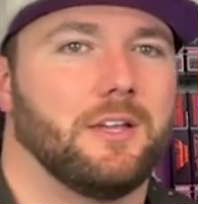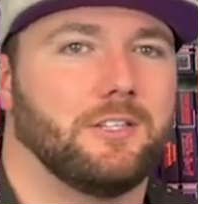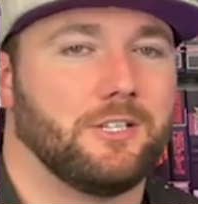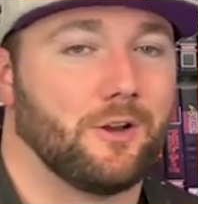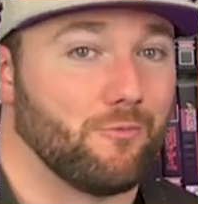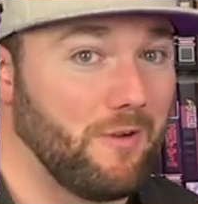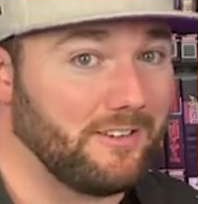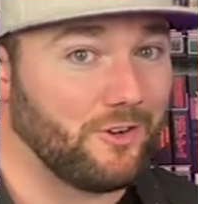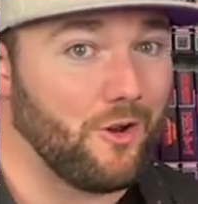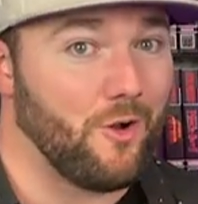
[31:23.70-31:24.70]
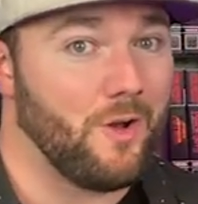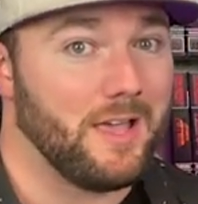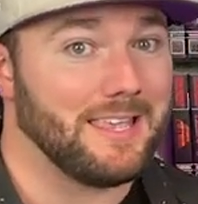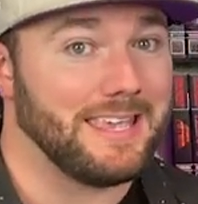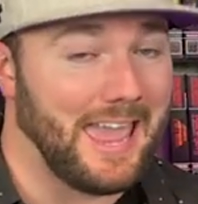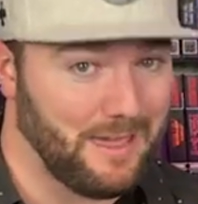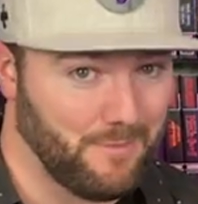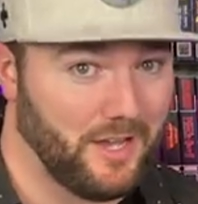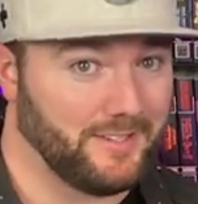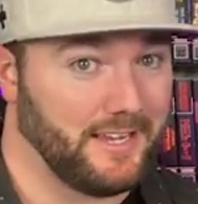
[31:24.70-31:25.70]
to your retro game
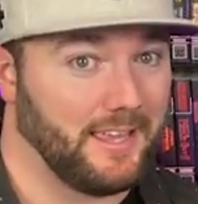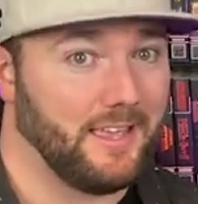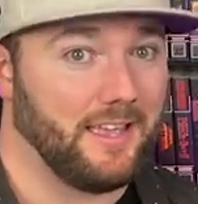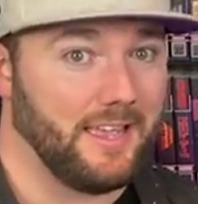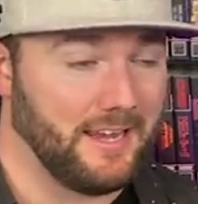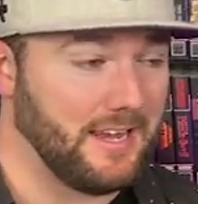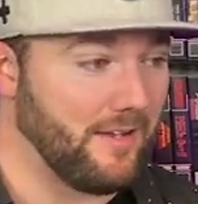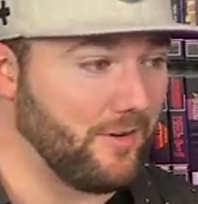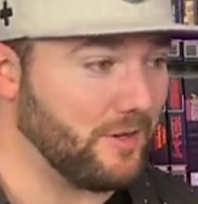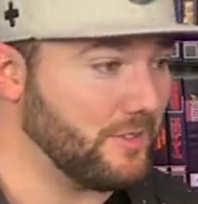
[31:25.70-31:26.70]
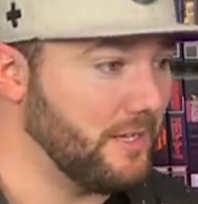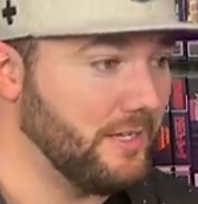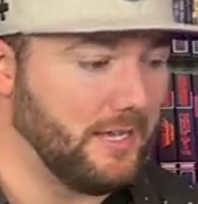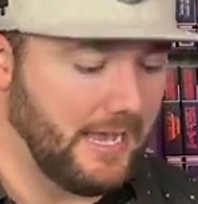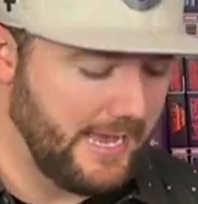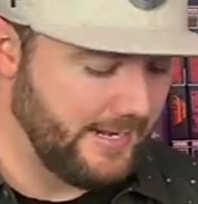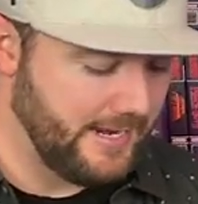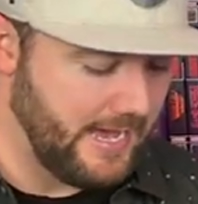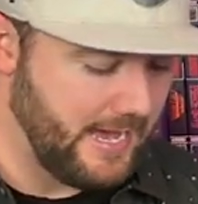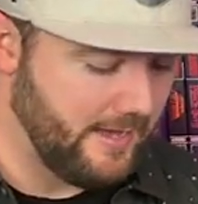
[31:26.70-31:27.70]
hunting endeavors. And
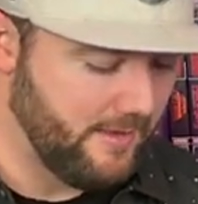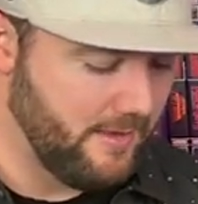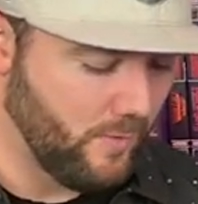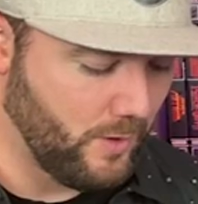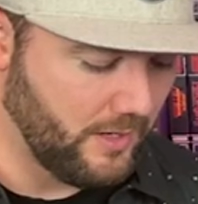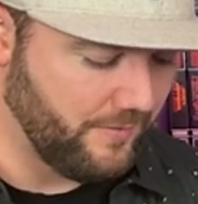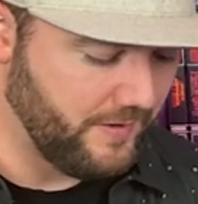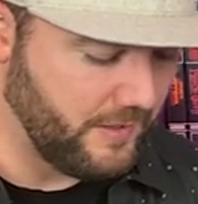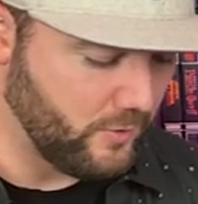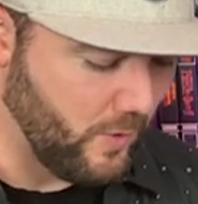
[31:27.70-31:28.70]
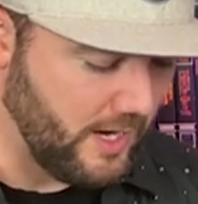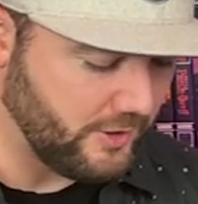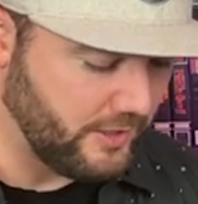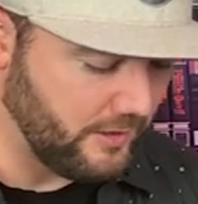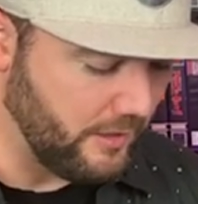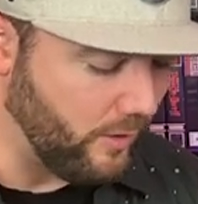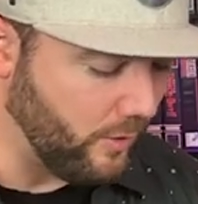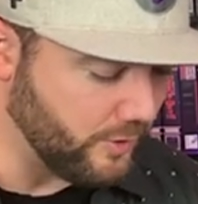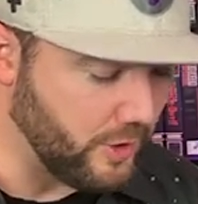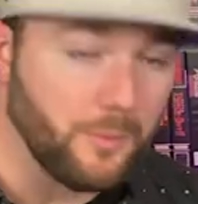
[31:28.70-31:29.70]
uh, we're going to finish watching the
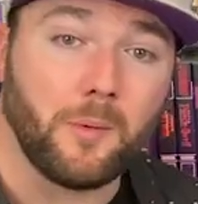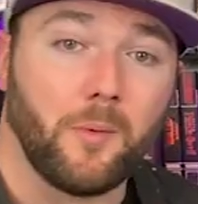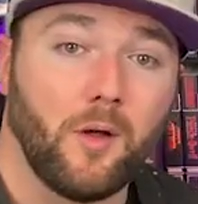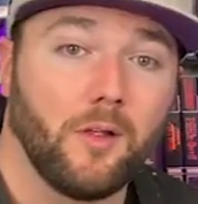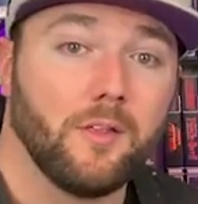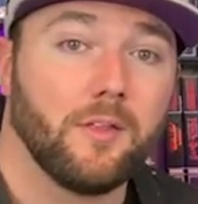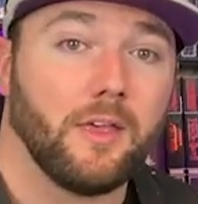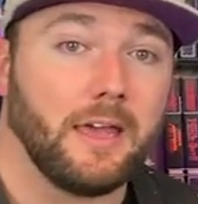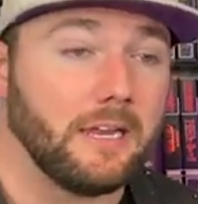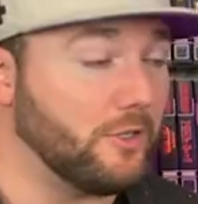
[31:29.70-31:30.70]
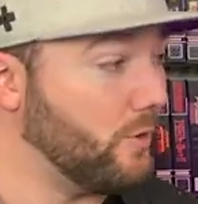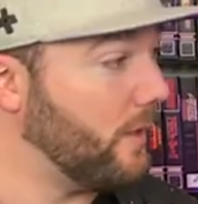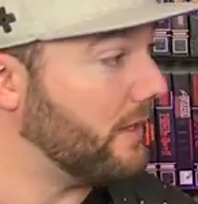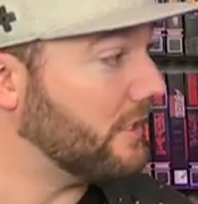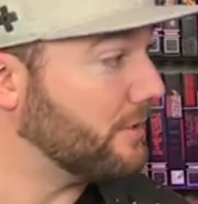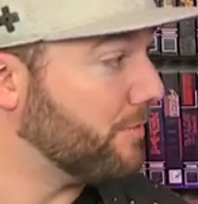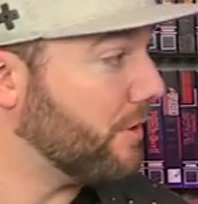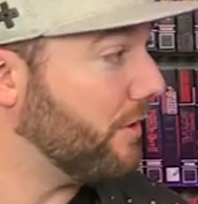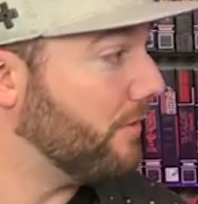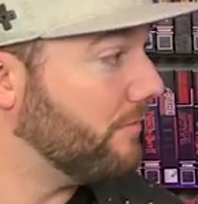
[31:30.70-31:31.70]
old Super Bowl and enjoying this
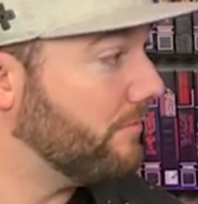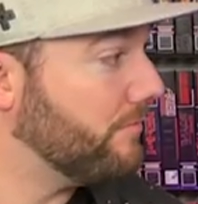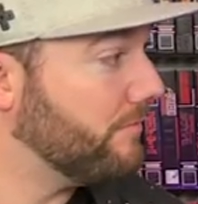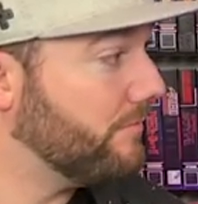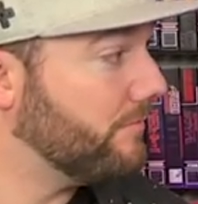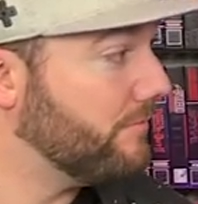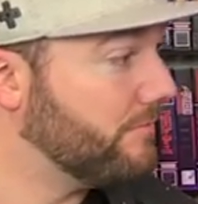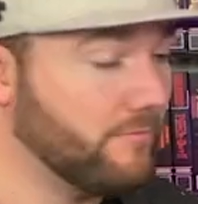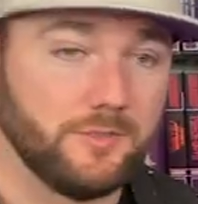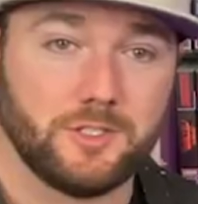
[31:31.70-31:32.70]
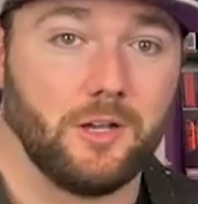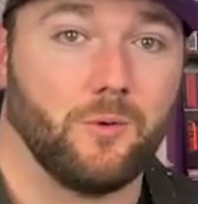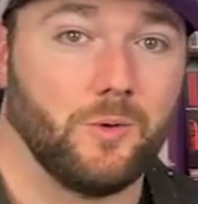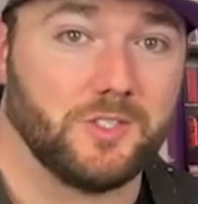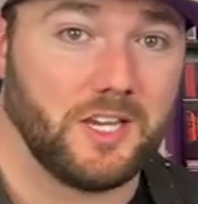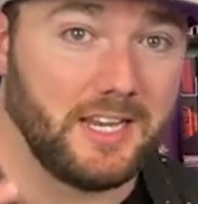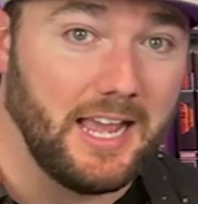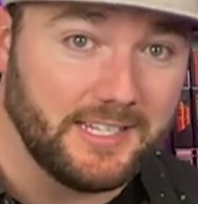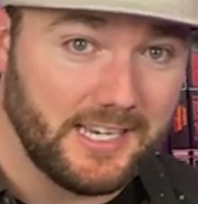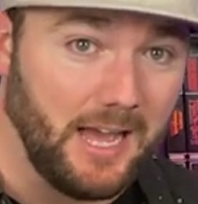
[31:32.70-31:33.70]
brew. Yes. So we'll see you
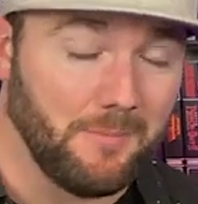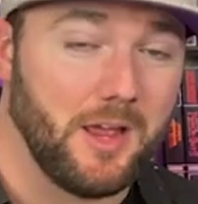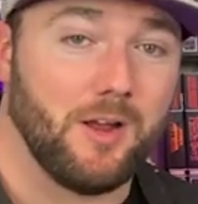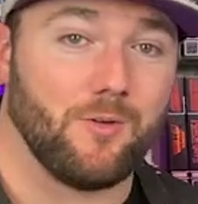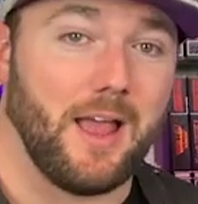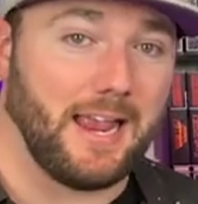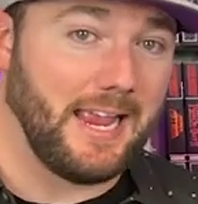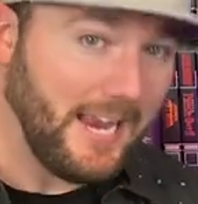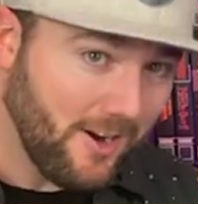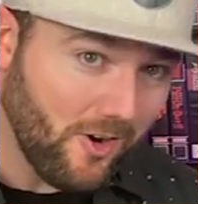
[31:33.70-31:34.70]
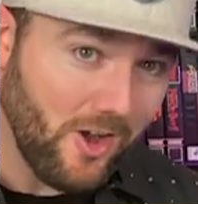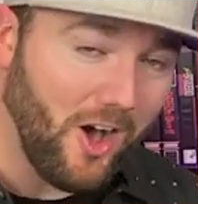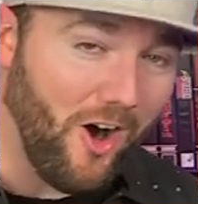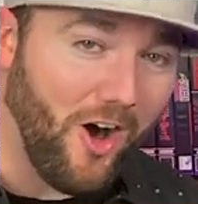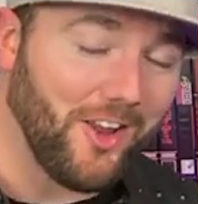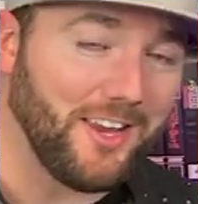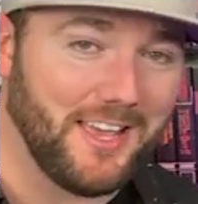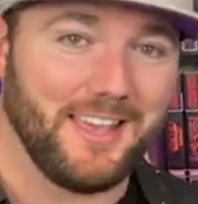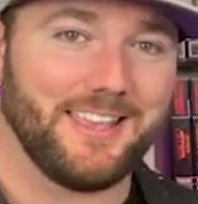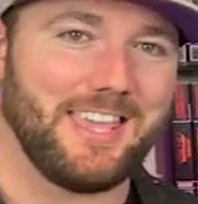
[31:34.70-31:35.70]
next time, right here on
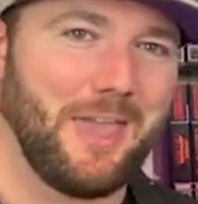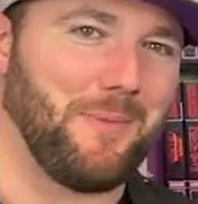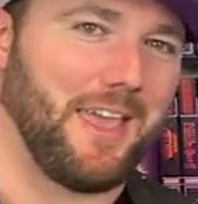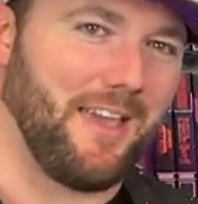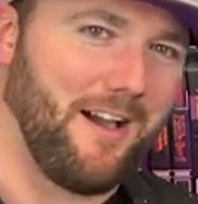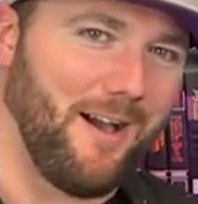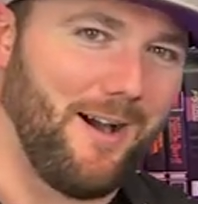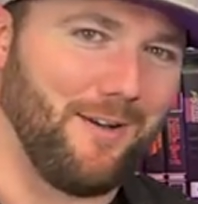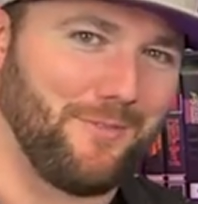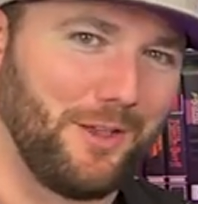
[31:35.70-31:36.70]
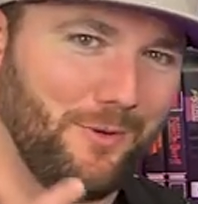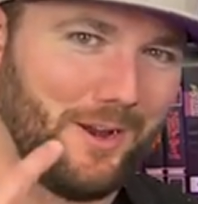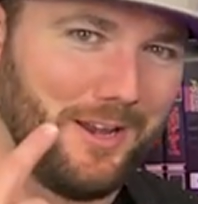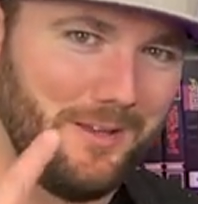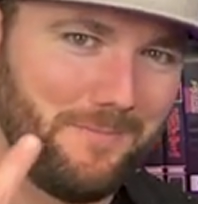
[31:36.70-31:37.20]
Gaming Off the Grid.